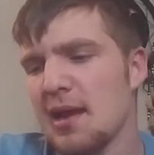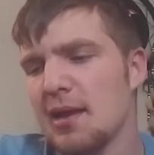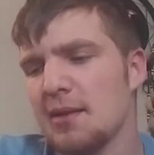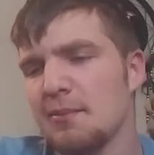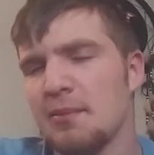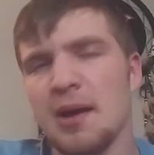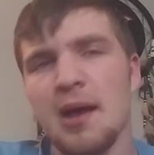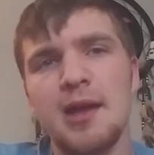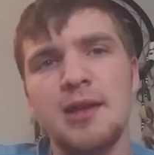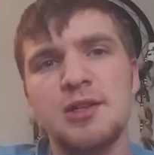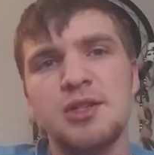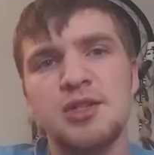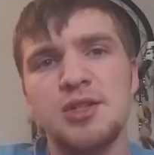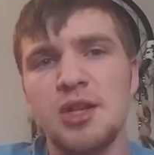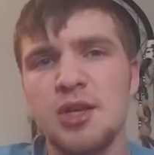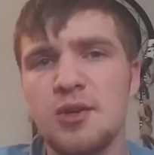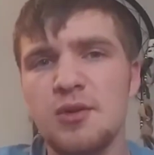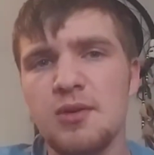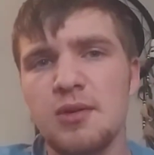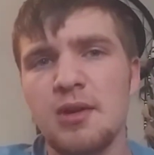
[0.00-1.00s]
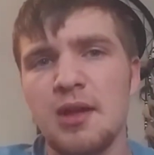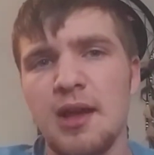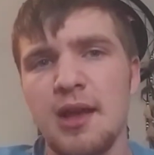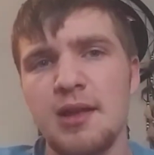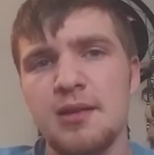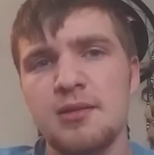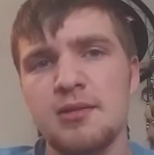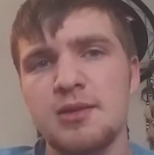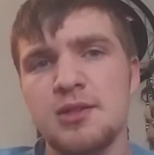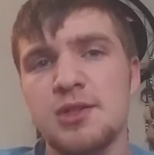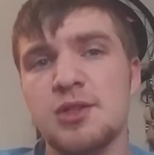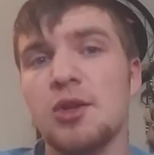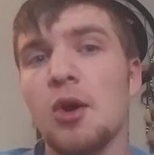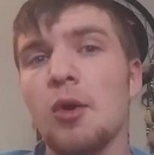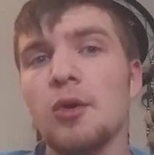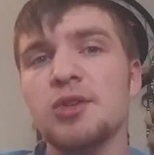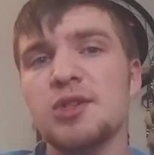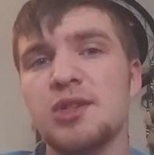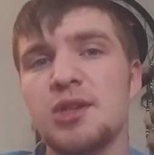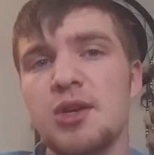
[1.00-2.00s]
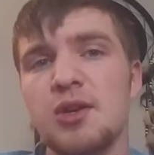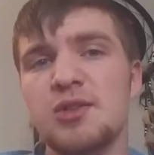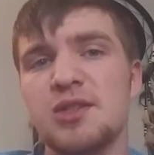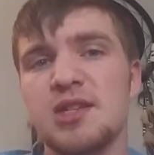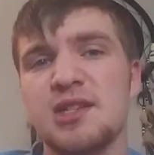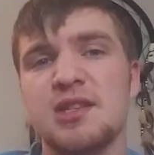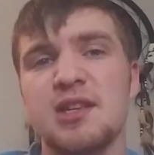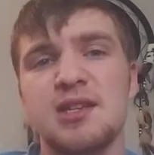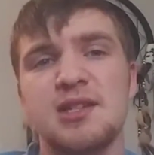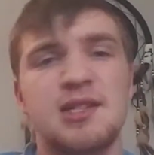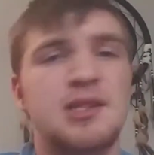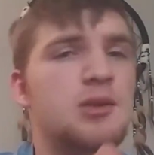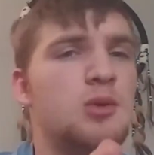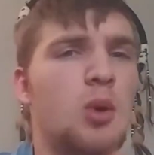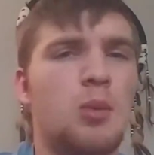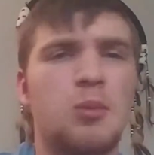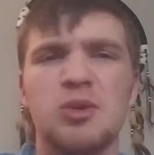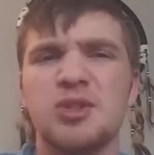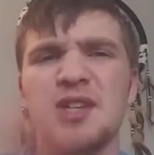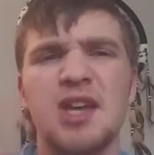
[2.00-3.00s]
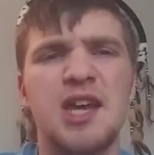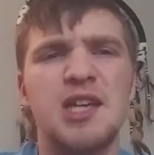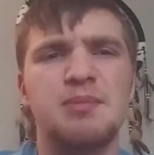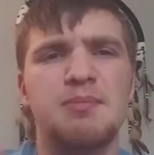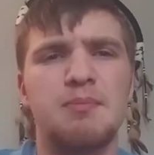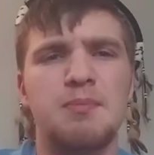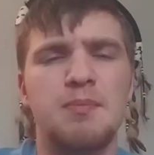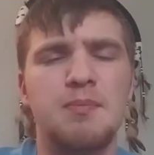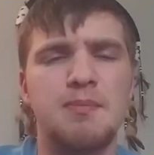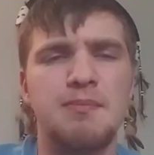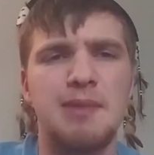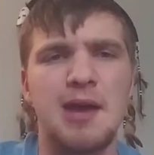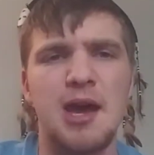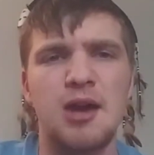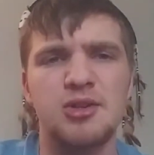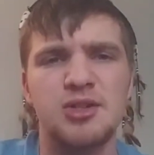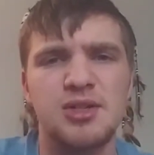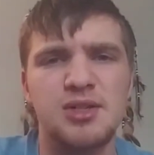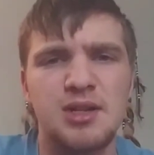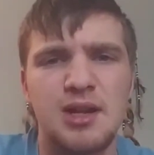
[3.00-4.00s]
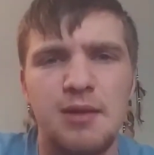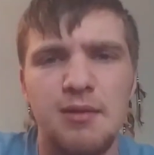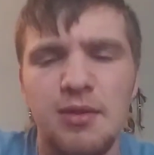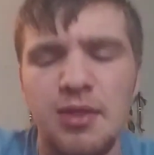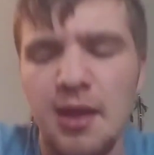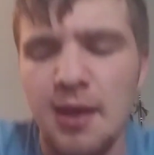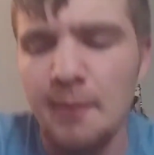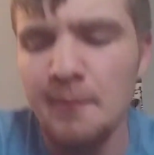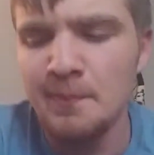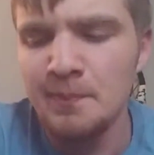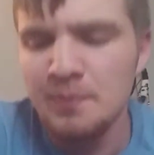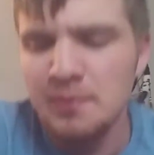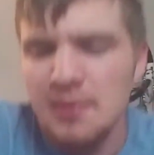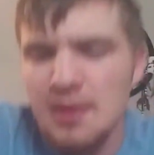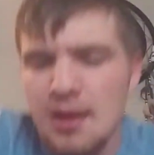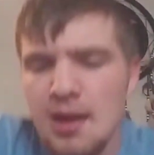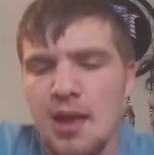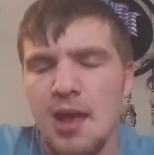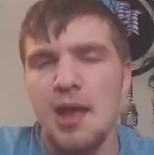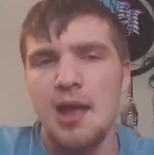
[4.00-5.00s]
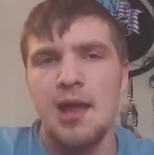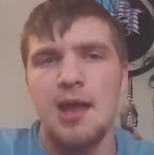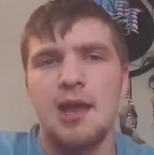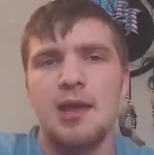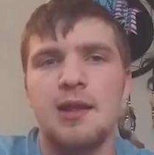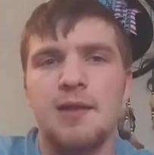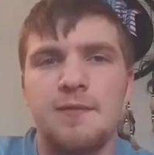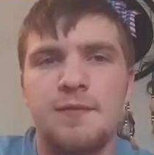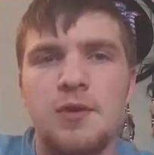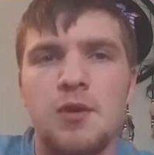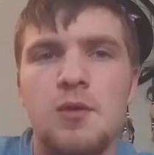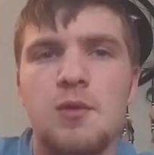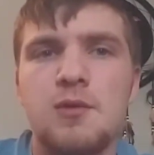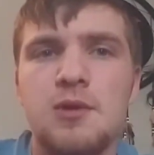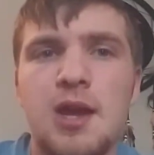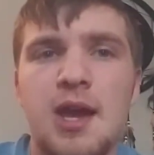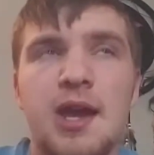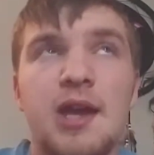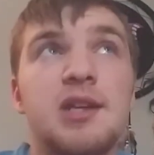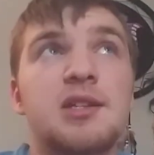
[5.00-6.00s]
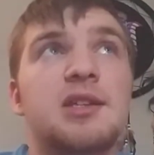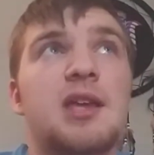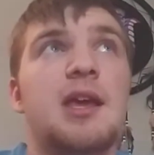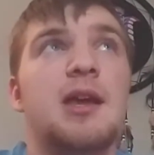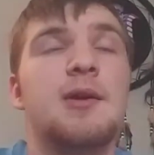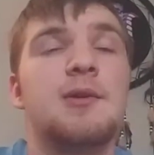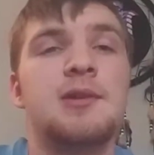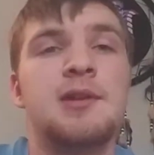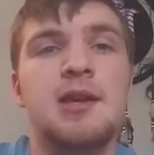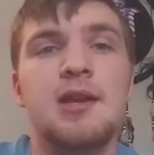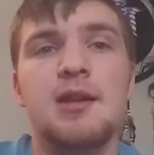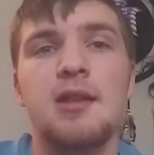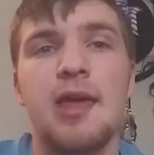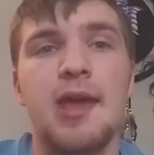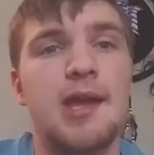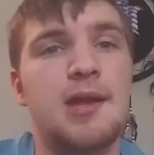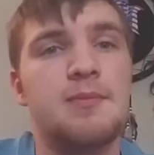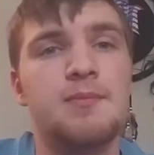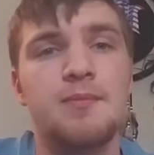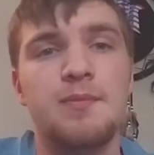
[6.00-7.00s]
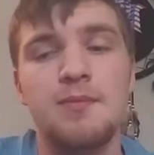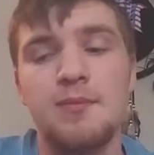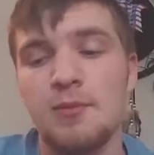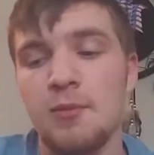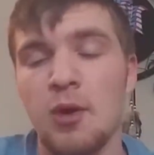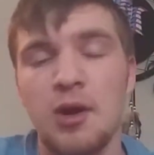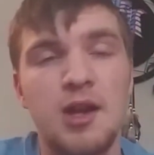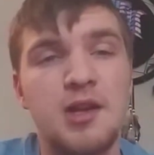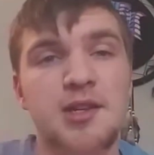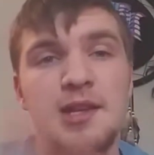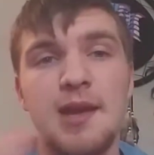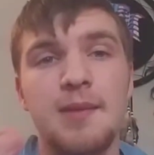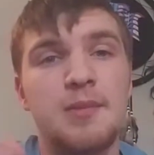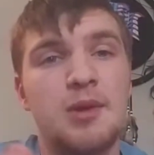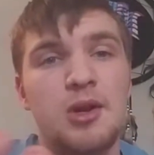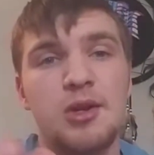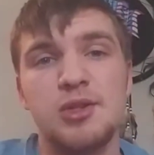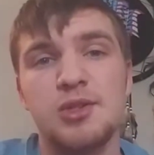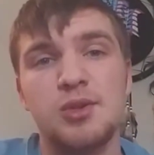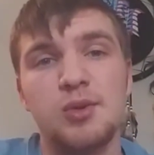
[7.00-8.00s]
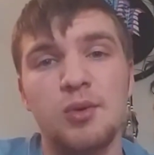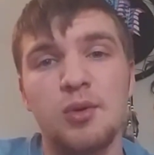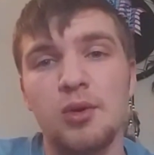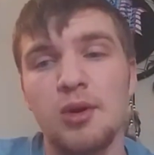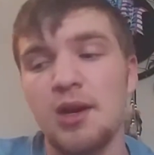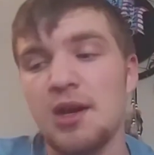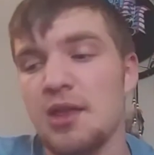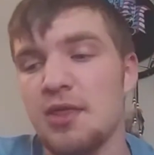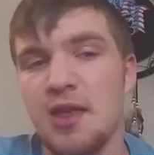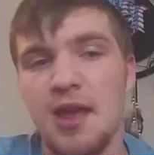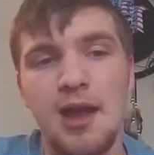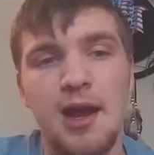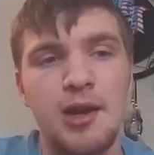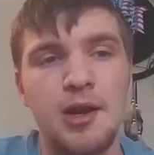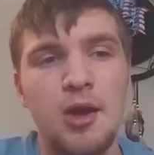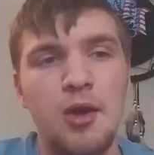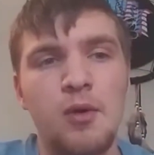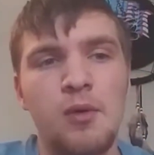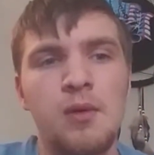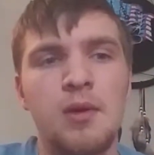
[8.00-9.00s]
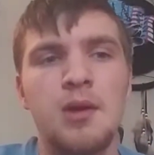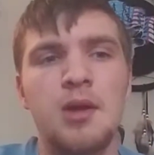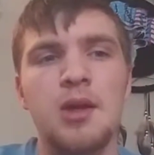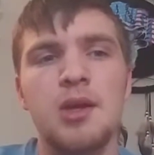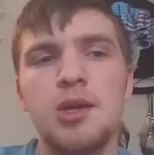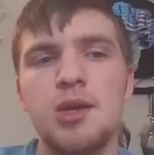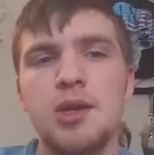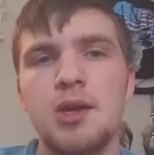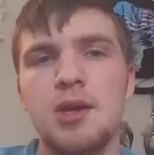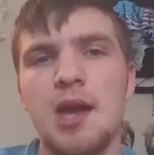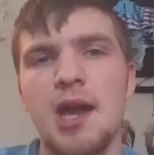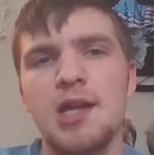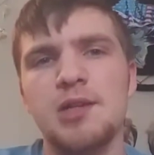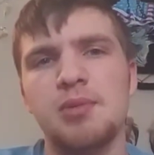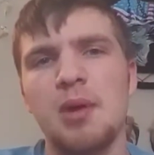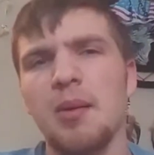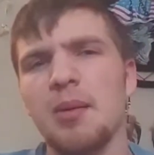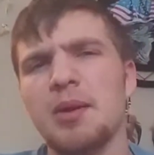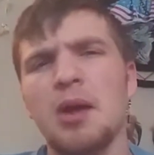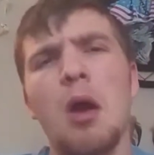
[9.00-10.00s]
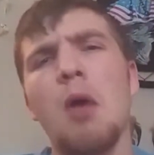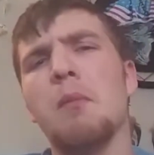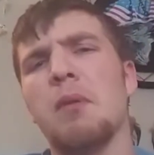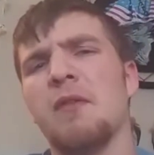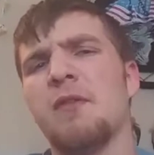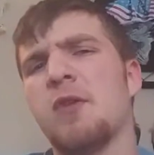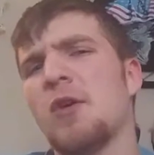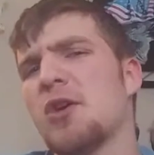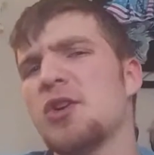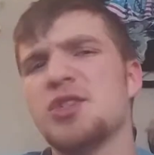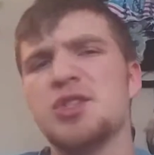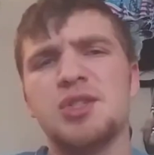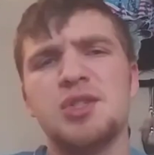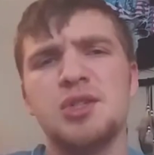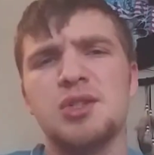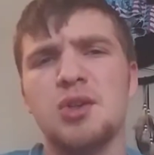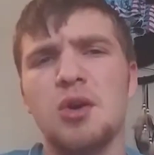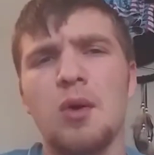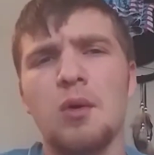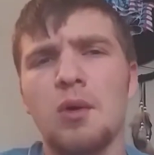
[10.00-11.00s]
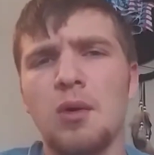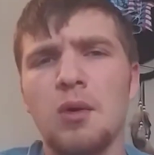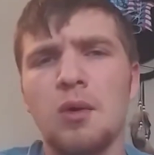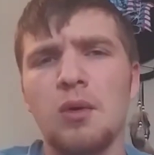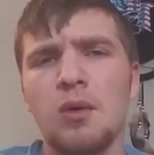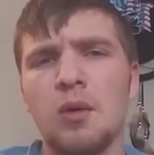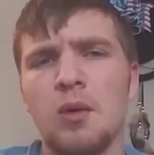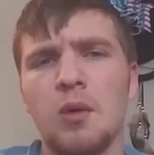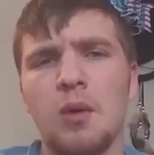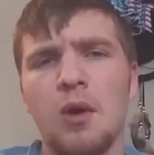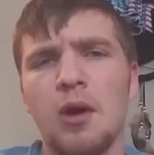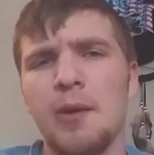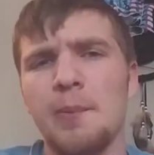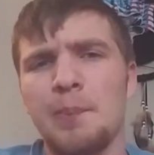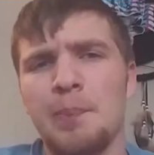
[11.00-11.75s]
But Skull Snooze is the normal size pouches and everything. And if you guys like need like want to dip during school or anything, I know you guys probably don't prefer Skull or